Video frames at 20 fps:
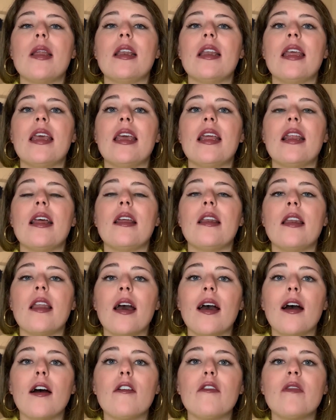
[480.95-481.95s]
it
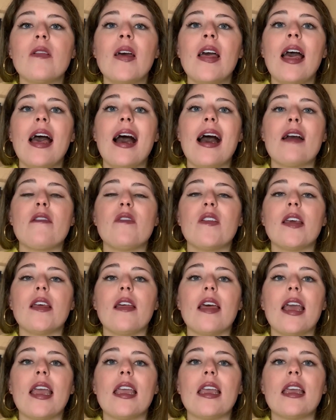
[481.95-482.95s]
enough. I feel
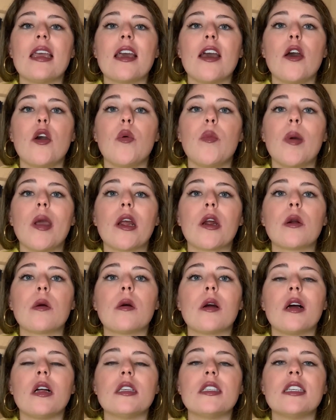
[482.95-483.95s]
like
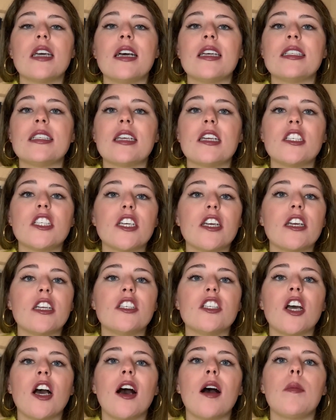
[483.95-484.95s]
AuPairWorld does such a good
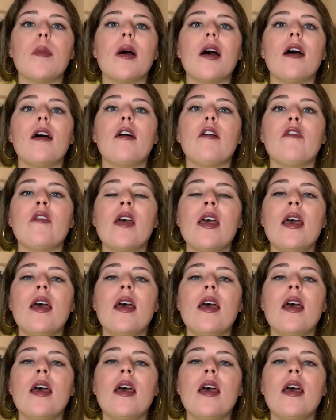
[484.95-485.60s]
job of